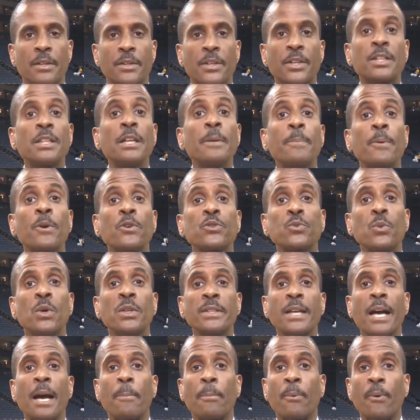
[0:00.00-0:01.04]
The Clippers will
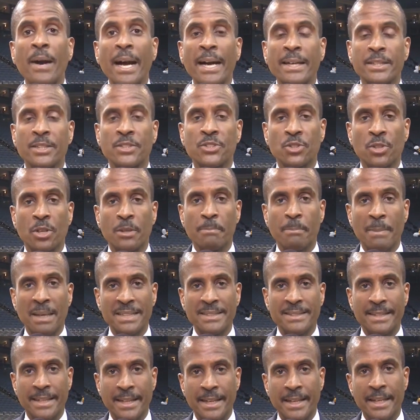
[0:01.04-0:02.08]
not practice on
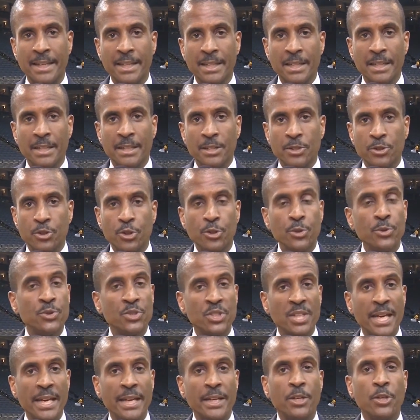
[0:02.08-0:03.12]
Monday.
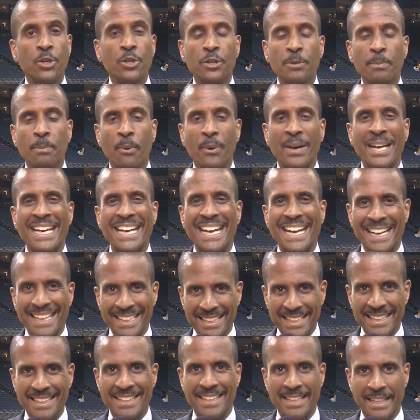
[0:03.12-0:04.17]
Tuesday could bring
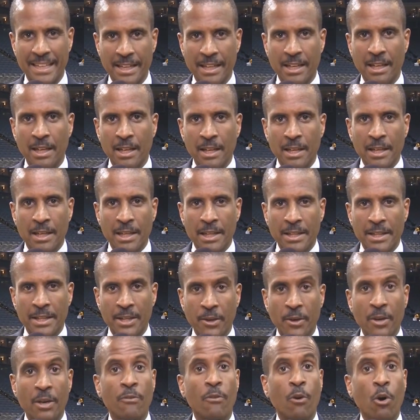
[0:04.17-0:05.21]
anything.
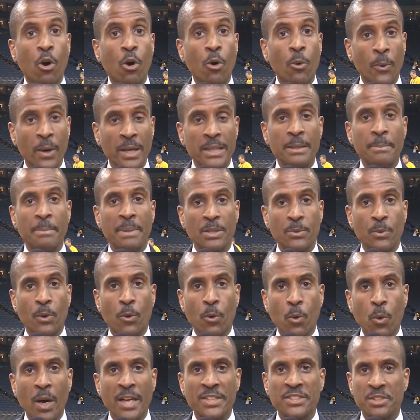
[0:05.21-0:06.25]
There have already been
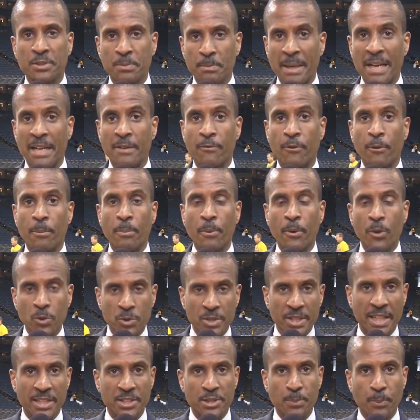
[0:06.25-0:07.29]
requests made for
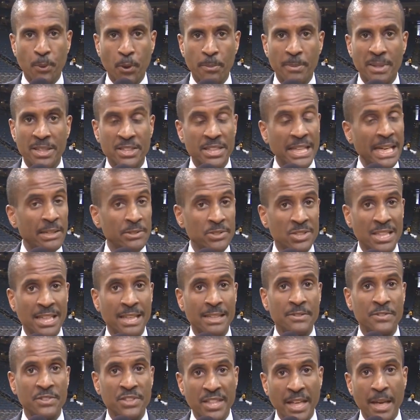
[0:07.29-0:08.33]
protest permits outside
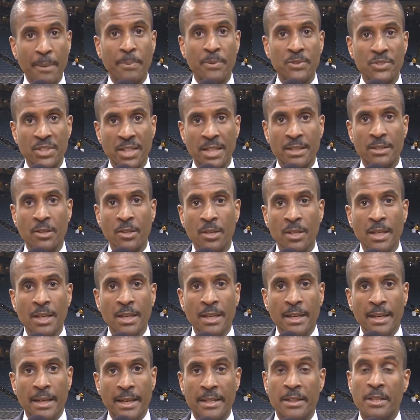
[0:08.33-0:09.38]
of Staples Center,
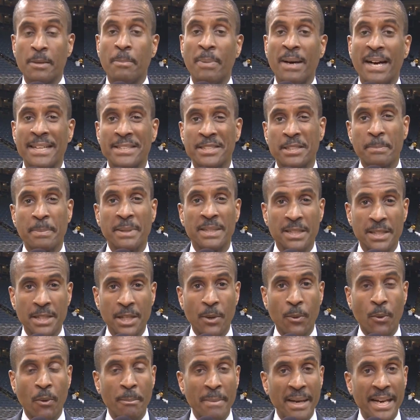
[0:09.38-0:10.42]
and the possibility
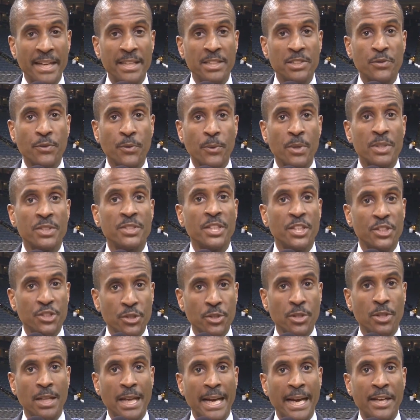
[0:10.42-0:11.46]
remains for
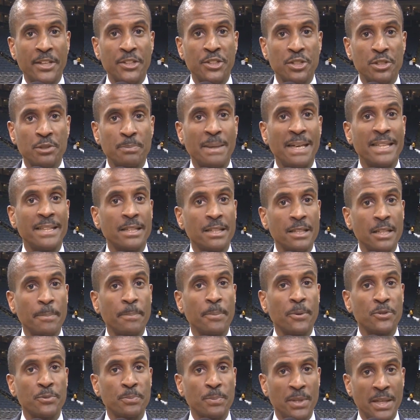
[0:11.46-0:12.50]
additional actions by the
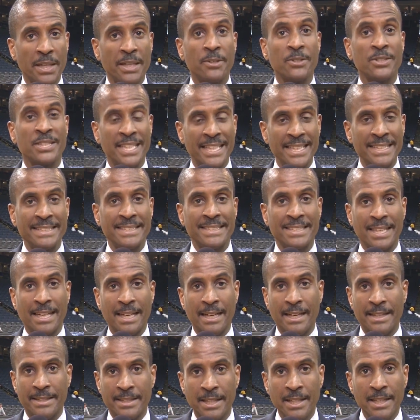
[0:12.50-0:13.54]
Clippers players
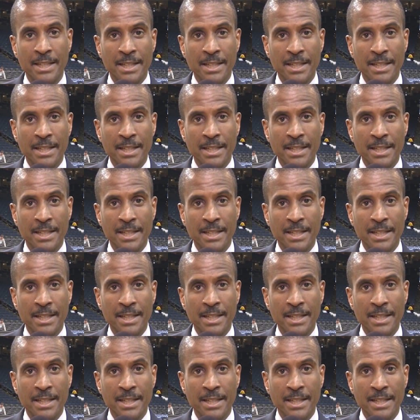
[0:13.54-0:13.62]
inside.